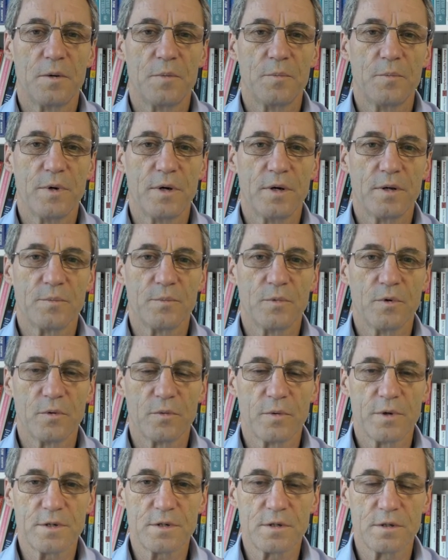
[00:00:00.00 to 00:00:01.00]
But more
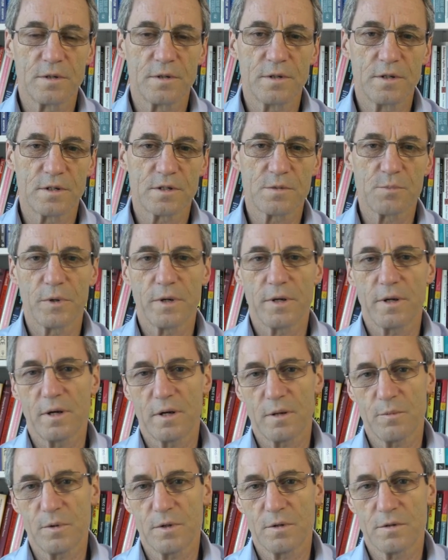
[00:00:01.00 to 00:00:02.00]
recently, it spread
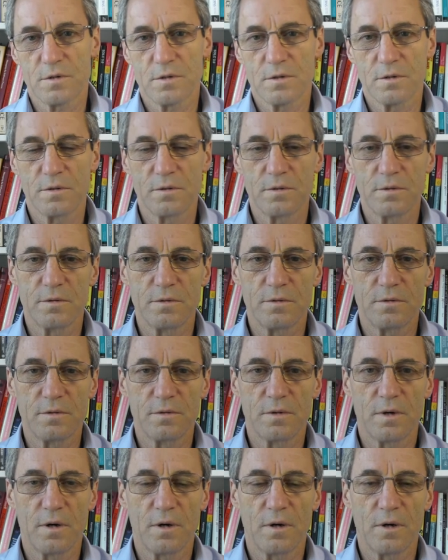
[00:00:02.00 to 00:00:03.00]
out a bit
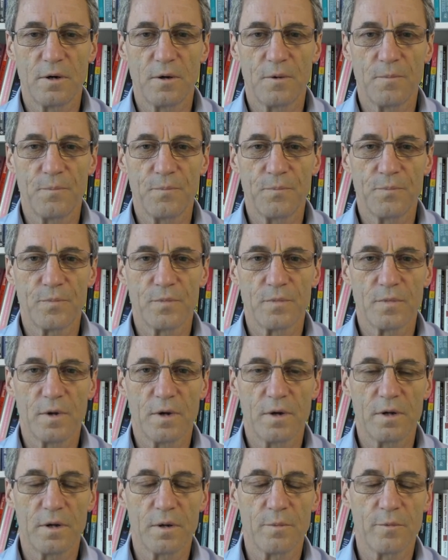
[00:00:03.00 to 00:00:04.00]
to a
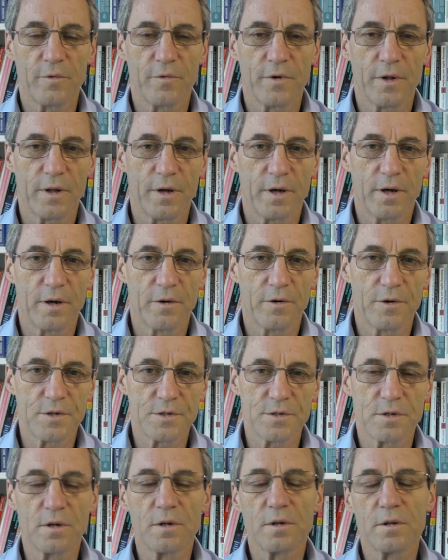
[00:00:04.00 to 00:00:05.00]
number of other
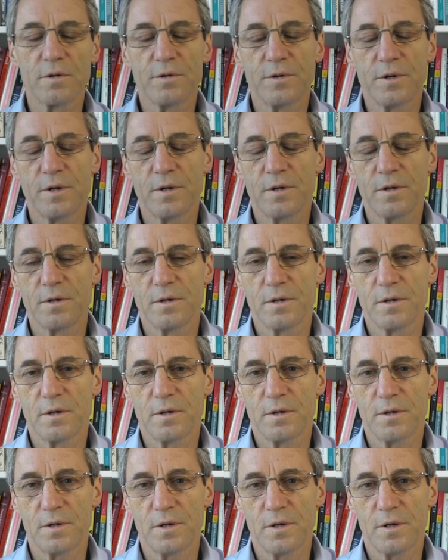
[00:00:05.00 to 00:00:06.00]
areas, including
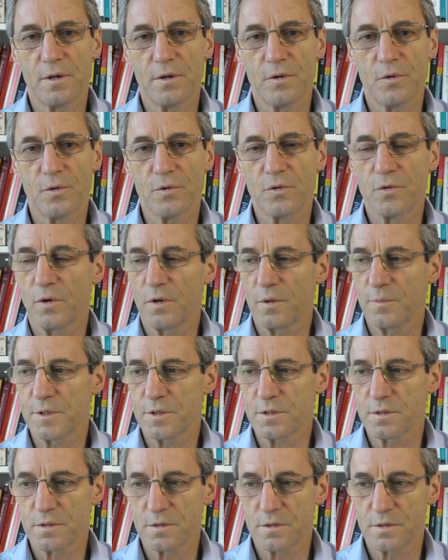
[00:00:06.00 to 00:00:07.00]

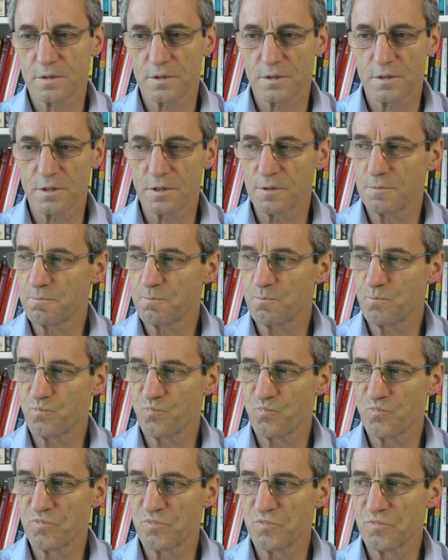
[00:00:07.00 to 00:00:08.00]
autonomous
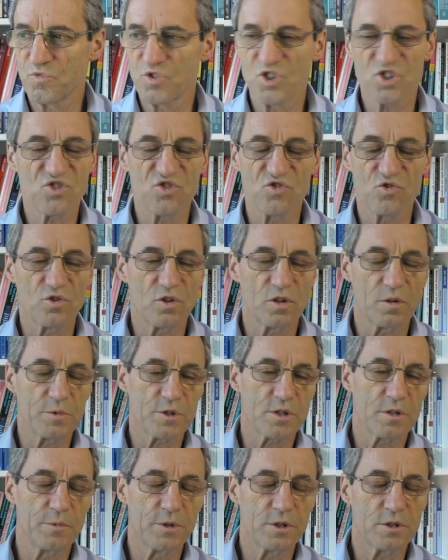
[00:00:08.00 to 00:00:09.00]

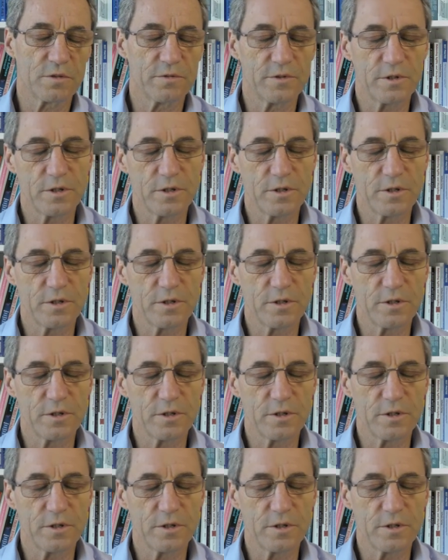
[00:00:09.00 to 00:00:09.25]
commercial